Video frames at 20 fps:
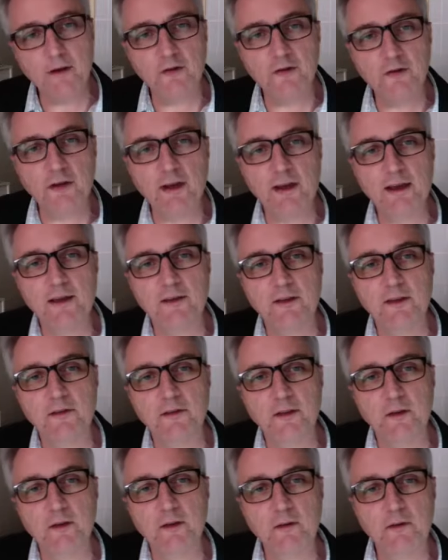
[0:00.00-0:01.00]
saying
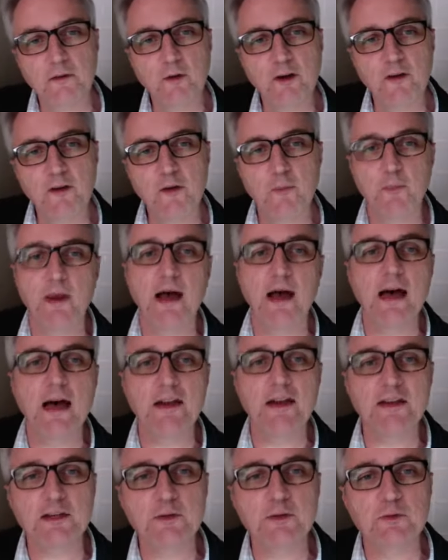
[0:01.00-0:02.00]
that one of the
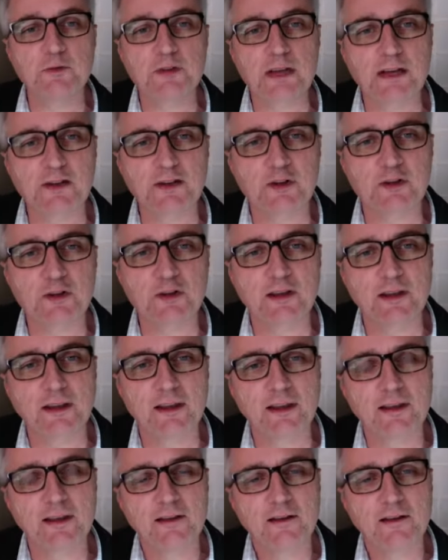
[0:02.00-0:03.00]
parties was
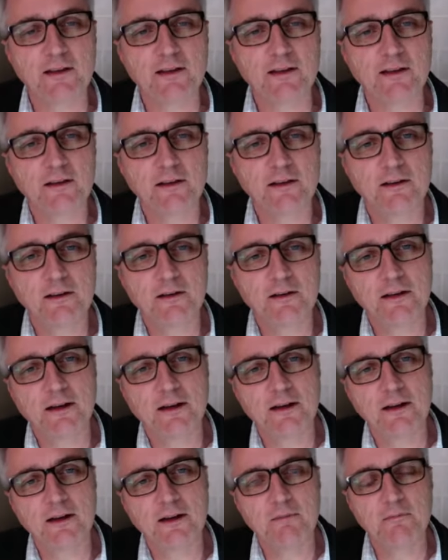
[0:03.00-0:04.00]
actually
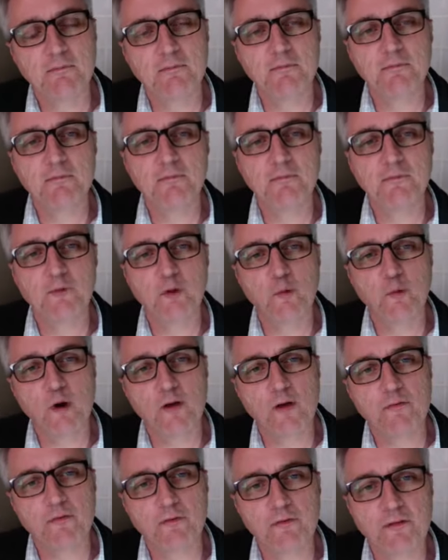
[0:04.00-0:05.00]
the
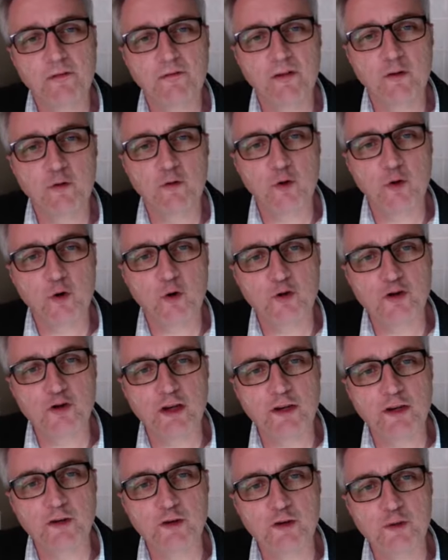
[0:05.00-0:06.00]
wife of a federal court
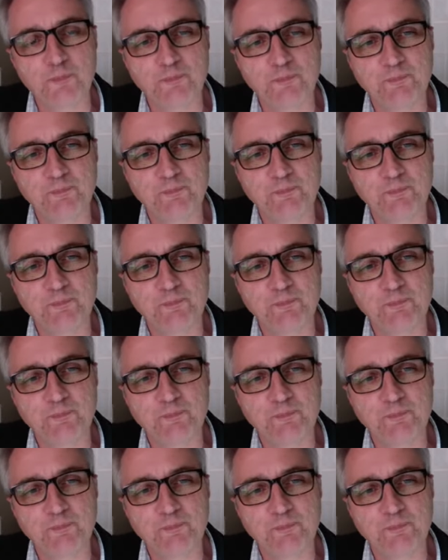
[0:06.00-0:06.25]
judge?